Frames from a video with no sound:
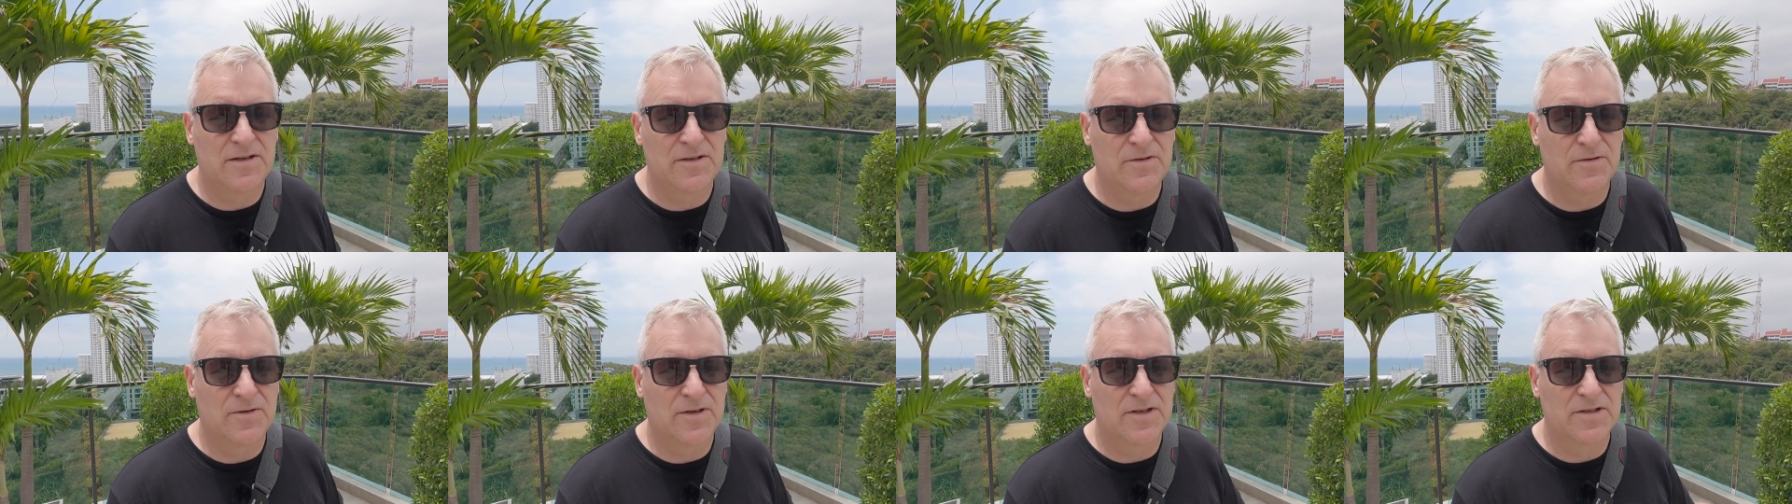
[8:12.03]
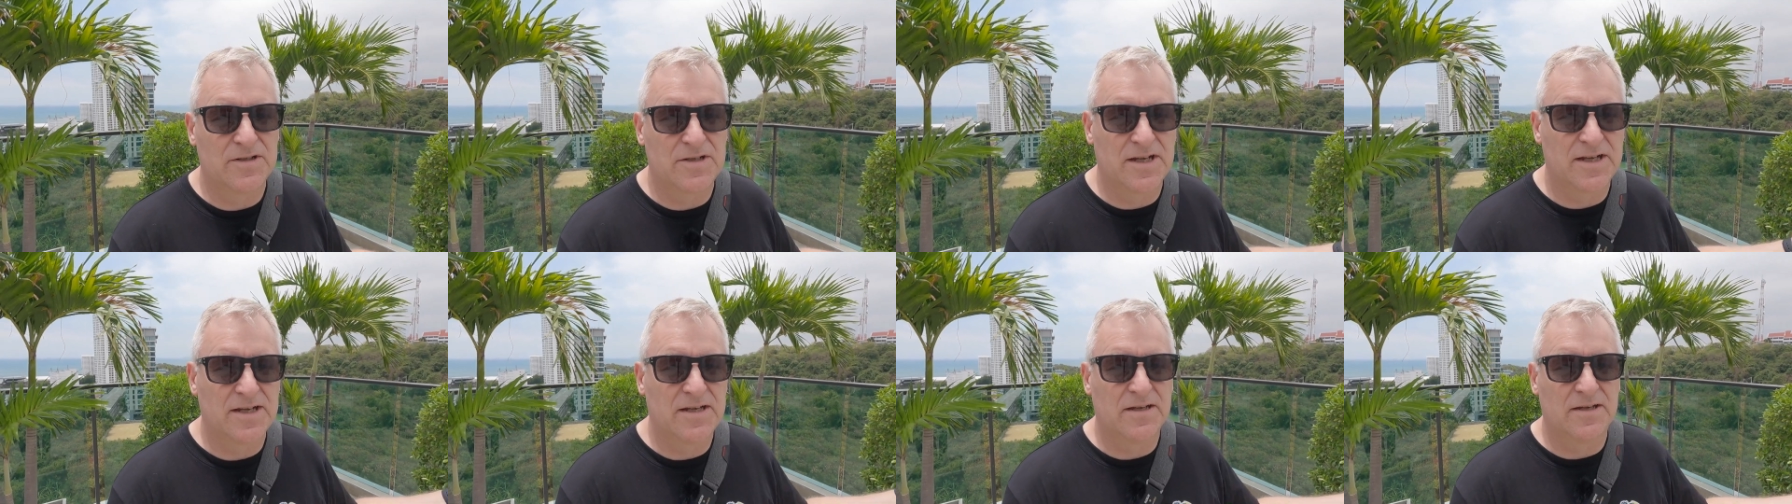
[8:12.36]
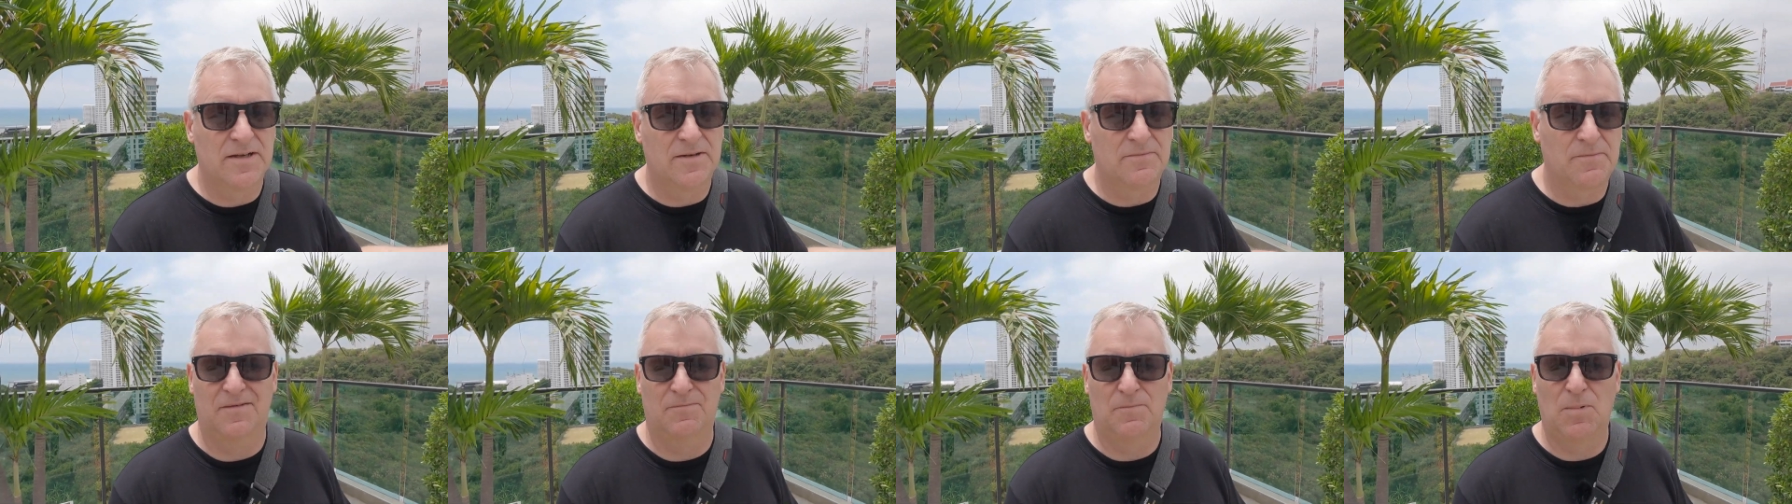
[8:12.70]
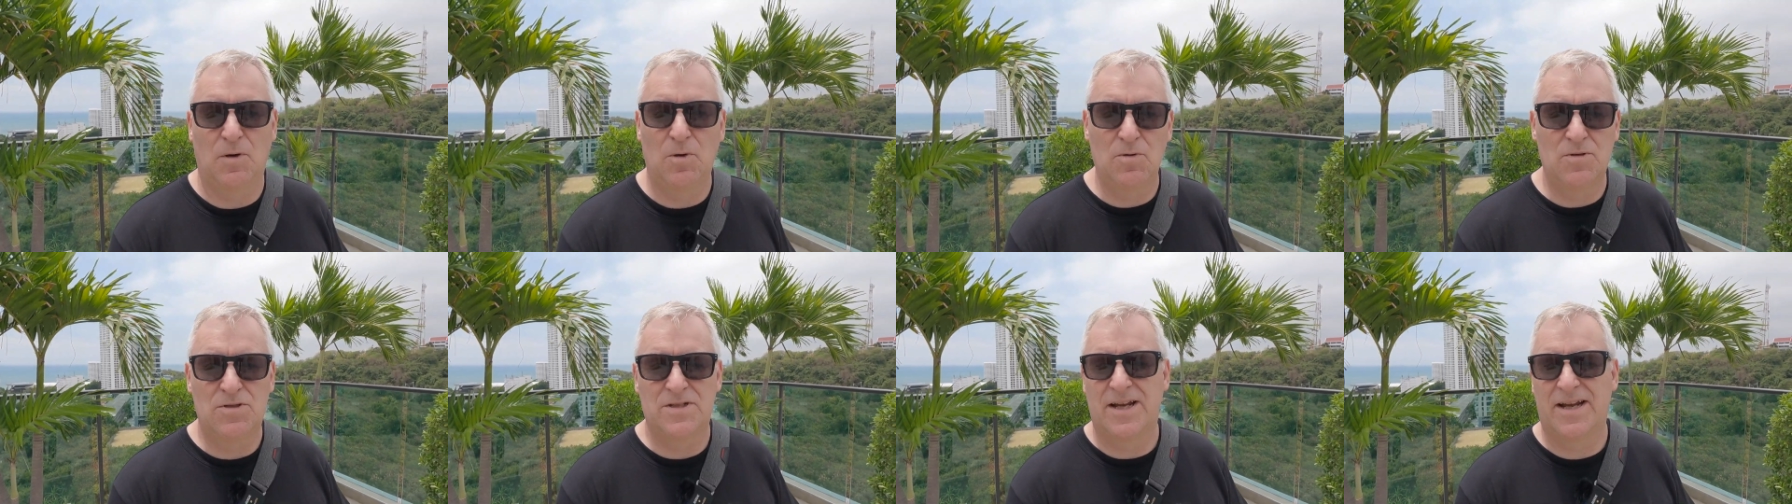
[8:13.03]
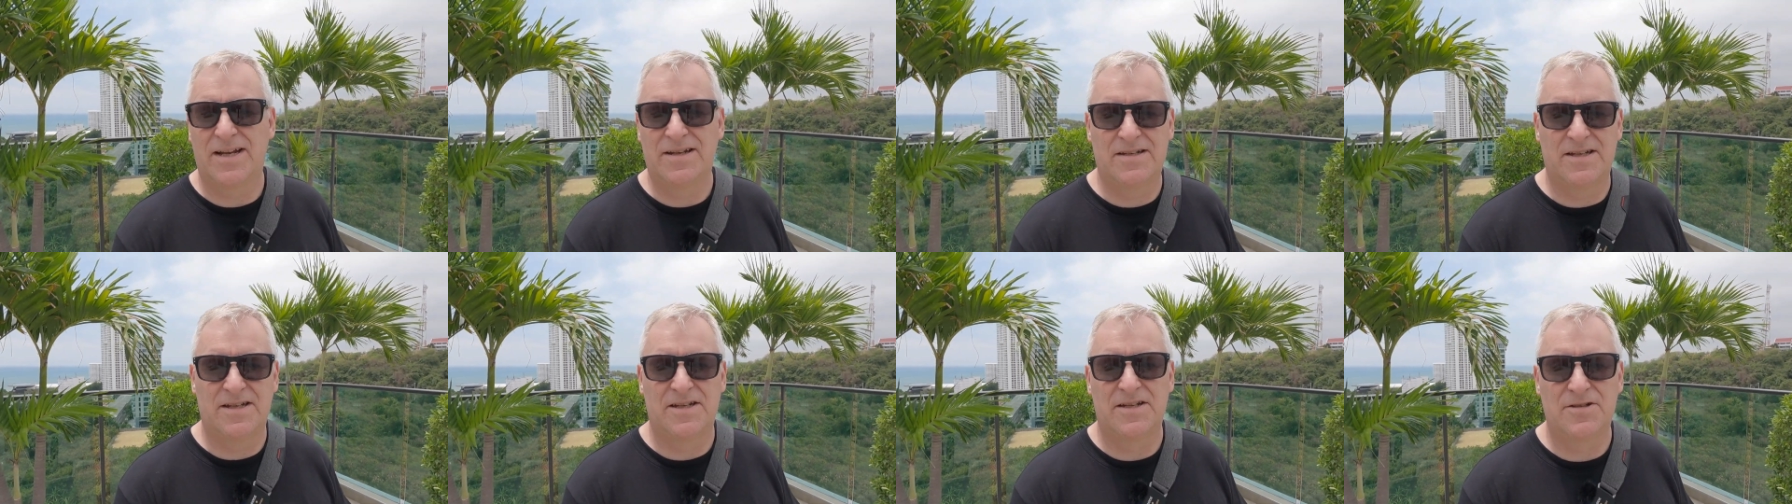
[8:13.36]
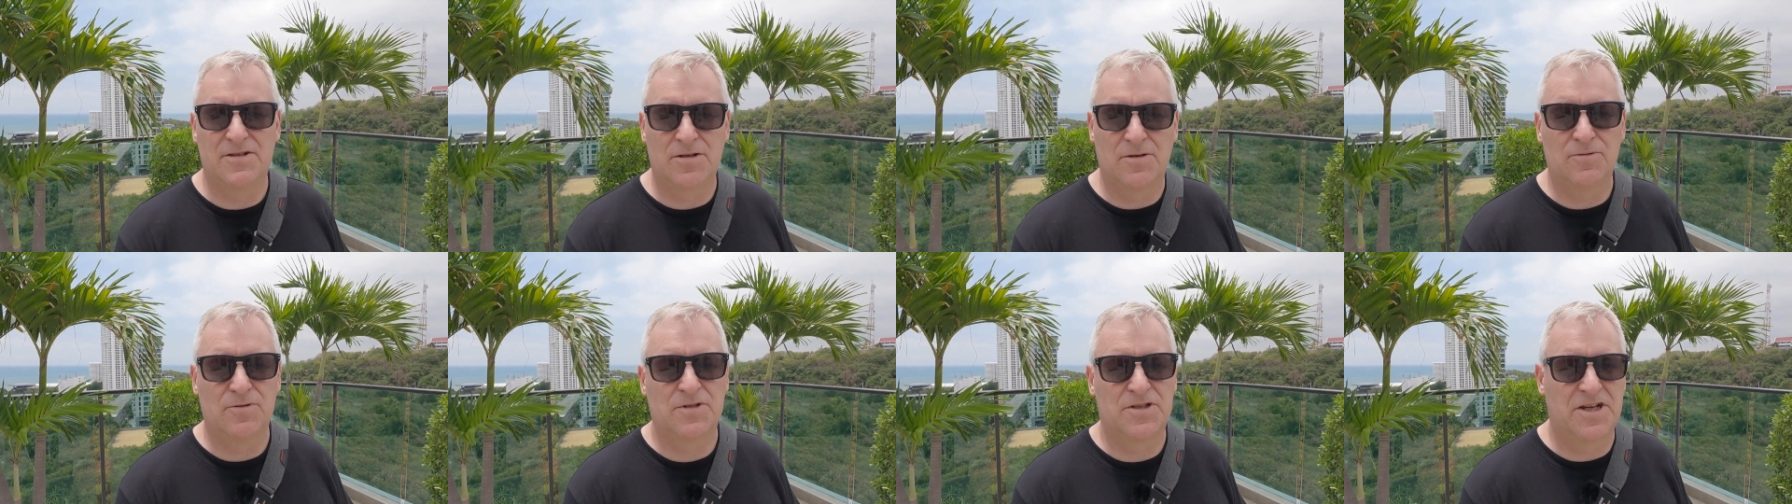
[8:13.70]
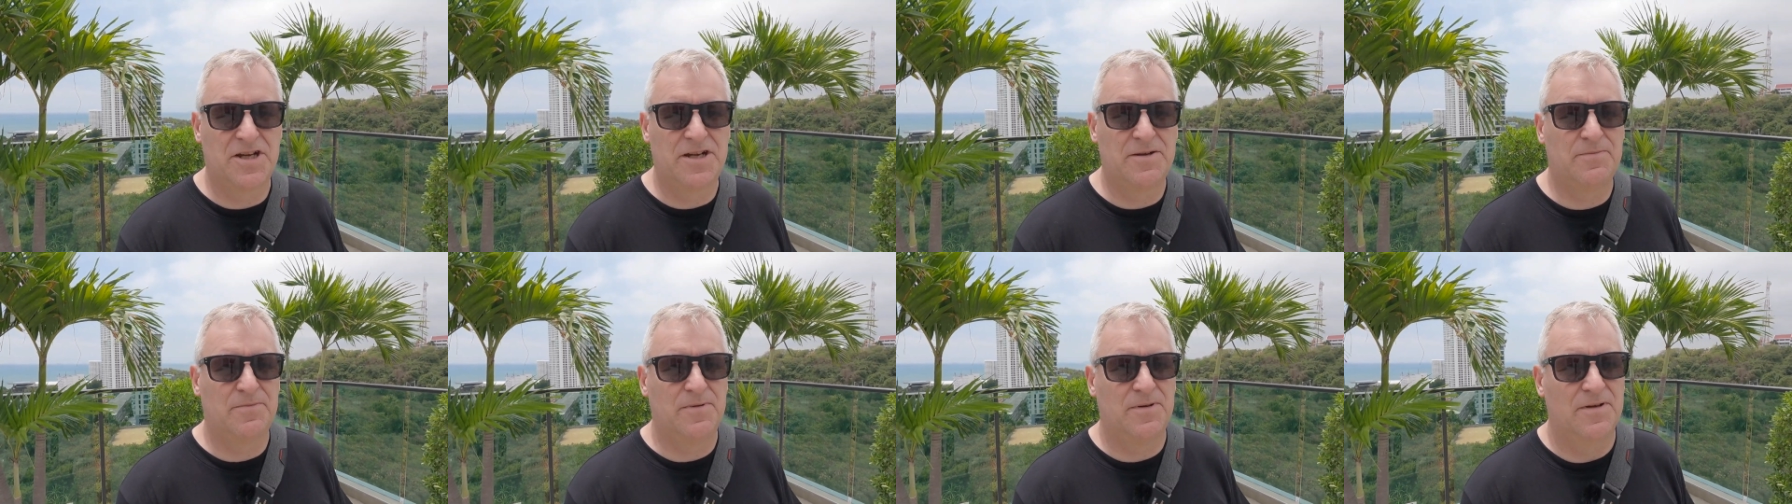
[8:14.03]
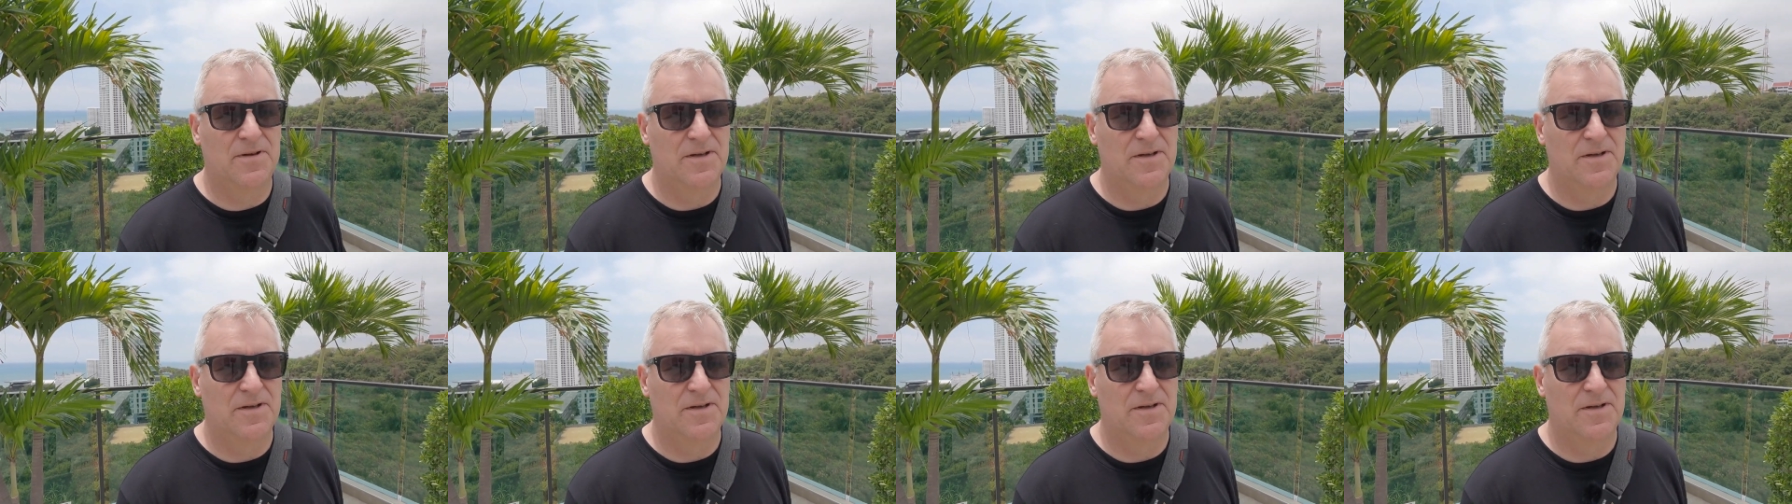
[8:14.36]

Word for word: You can take a Bolt taxi, so cheap.